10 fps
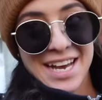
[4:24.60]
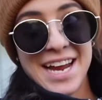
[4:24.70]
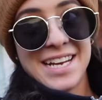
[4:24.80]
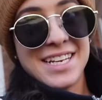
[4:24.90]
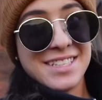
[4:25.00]

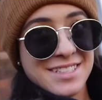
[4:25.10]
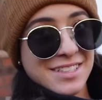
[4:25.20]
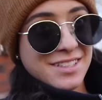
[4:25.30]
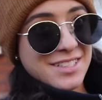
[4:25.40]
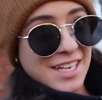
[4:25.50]
and it is
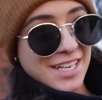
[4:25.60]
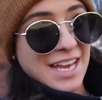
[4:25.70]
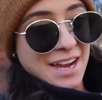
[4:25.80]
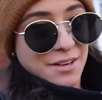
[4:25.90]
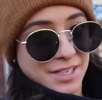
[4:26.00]
still sunny
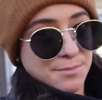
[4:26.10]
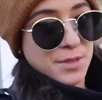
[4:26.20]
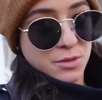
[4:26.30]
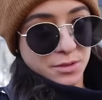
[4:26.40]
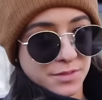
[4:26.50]
out and
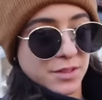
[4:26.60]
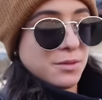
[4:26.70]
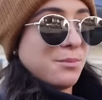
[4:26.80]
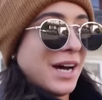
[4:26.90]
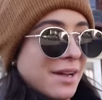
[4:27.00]
beautiful,
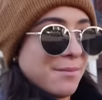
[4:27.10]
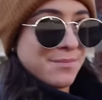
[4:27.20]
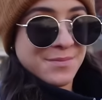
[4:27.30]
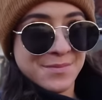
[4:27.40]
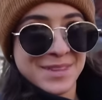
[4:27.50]
but... Sunny
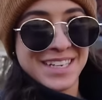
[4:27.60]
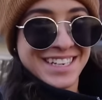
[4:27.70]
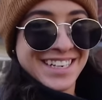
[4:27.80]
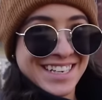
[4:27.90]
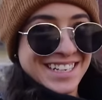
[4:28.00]
and look how we're
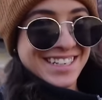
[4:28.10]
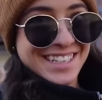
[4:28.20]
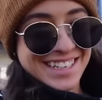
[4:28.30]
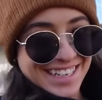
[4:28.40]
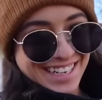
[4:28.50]
dressed.
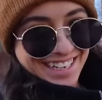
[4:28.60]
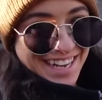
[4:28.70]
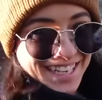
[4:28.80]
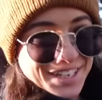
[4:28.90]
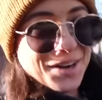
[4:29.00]

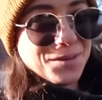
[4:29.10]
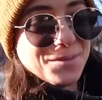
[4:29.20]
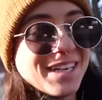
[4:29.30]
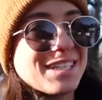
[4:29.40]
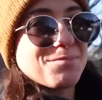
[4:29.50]
I know,
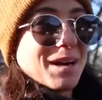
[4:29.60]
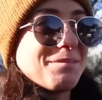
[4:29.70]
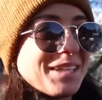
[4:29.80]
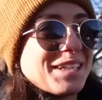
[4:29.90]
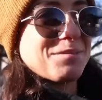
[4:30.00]
but it's
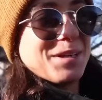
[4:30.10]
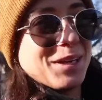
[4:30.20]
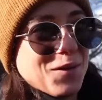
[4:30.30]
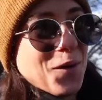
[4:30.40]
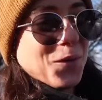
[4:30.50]
probably gonna be
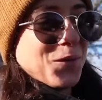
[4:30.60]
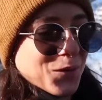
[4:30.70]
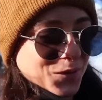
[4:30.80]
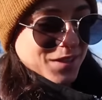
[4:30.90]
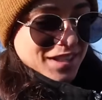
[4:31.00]

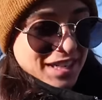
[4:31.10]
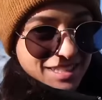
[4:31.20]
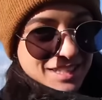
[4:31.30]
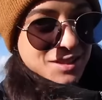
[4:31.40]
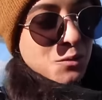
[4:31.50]
cold.
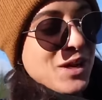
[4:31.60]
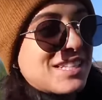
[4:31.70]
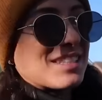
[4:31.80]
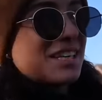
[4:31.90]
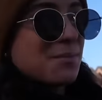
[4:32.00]
The
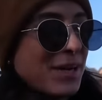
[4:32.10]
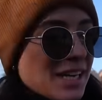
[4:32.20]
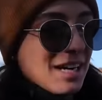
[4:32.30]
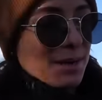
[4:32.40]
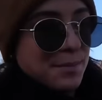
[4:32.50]
wind's gonna
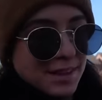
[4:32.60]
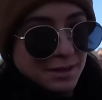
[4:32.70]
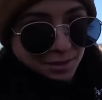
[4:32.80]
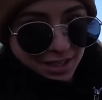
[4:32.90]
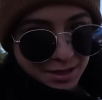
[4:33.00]
pick up and then
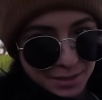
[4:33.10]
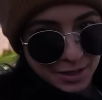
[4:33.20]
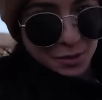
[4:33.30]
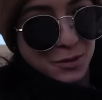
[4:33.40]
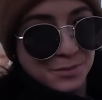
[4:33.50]
we're gonna be
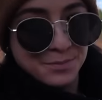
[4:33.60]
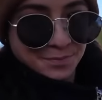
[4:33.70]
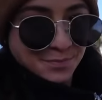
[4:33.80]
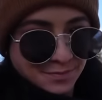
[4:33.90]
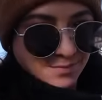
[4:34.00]
cold.
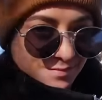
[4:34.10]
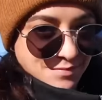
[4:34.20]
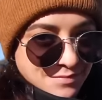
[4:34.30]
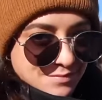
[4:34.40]
Then it's gonna rain.